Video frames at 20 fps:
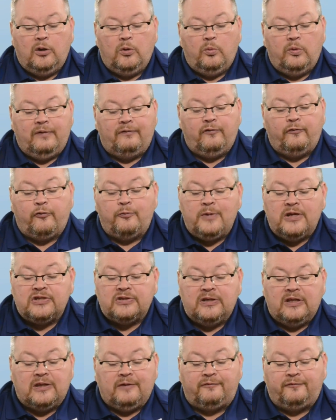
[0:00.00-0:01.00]
We have
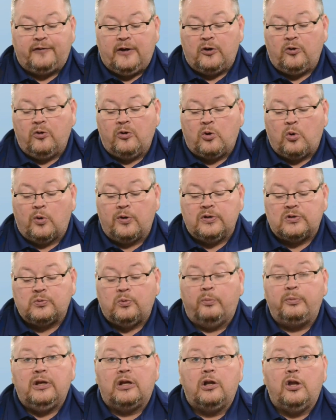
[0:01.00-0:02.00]
information that the federal courts
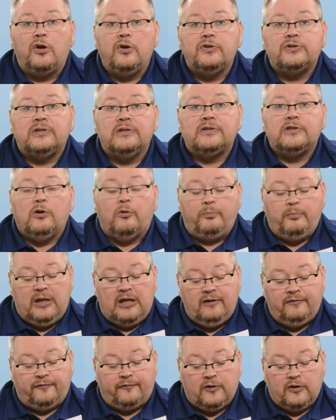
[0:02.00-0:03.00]
will be closed until
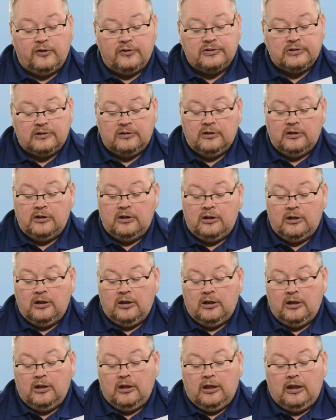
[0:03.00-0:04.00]
May 1st,
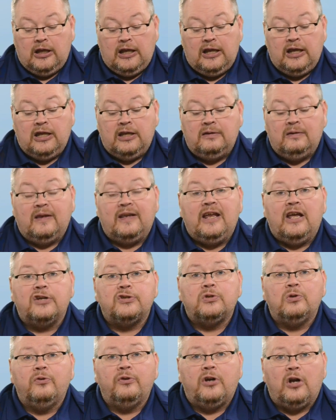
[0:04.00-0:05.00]
and the
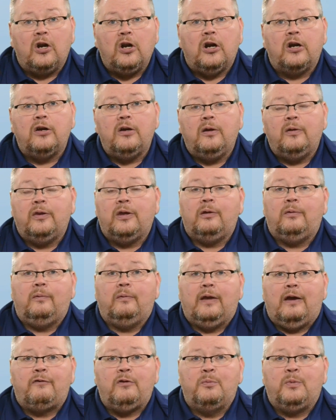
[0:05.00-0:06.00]
National Guard, that
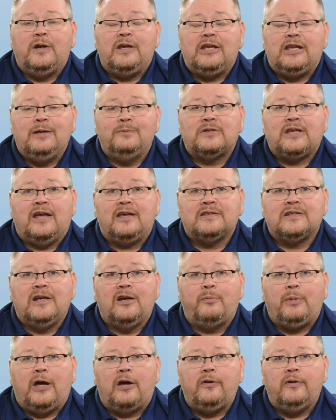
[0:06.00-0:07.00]
everybody keeps asking
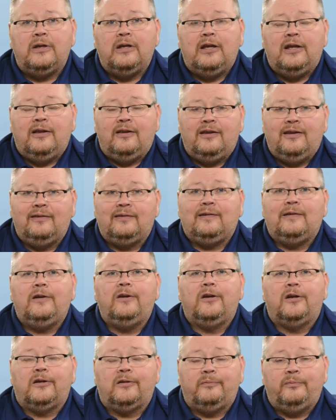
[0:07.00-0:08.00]
about, is
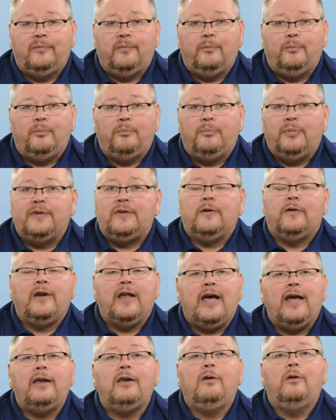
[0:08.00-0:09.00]
here, but they're
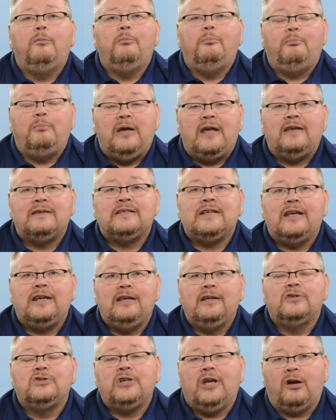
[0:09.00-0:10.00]
not
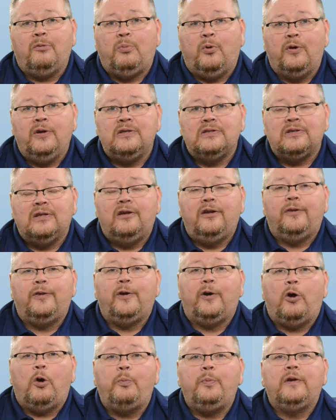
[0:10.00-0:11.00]
maintaining checkpoints.
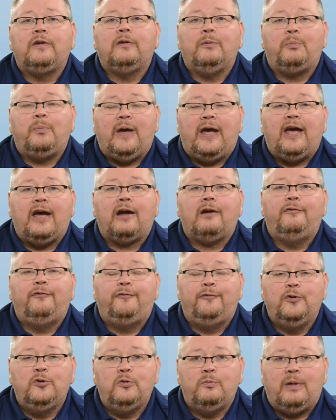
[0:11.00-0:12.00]
They're helping to pack
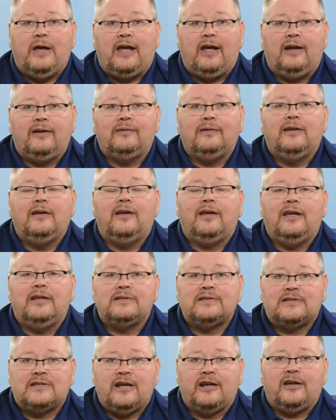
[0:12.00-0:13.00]
food bags at
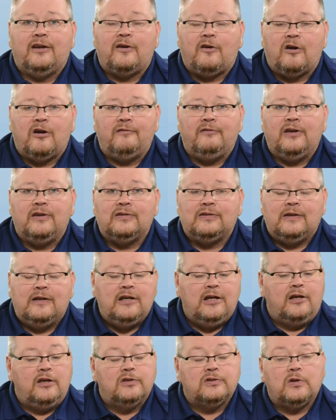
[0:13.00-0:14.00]
Second Harvest.
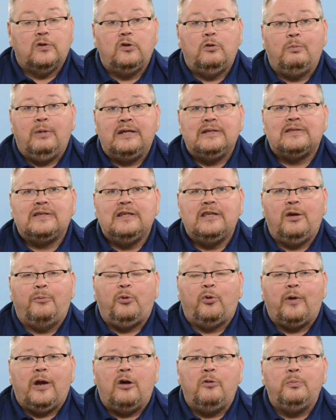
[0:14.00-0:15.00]
So you may see them
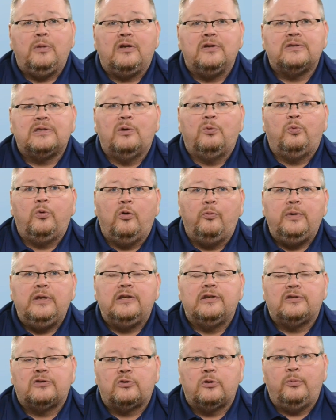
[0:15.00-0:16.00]
around because they will be
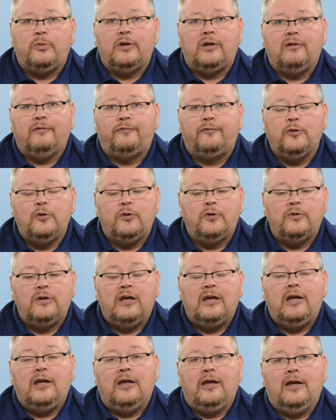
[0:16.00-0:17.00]
distributing food,
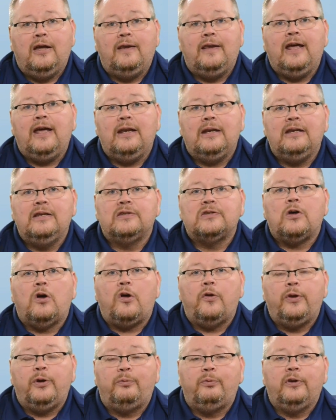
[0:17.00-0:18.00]
and that is
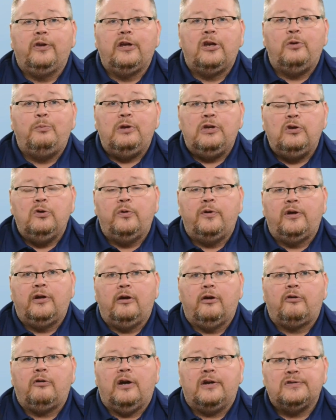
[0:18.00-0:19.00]
all they're really going to be doing
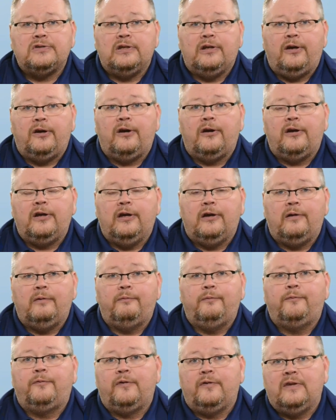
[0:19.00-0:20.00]
across the area
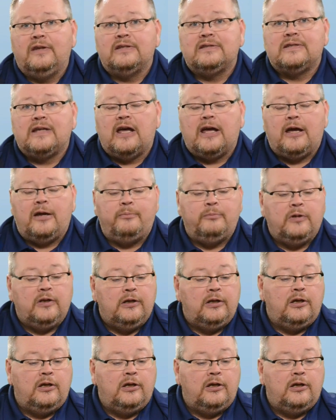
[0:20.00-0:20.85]
for this time.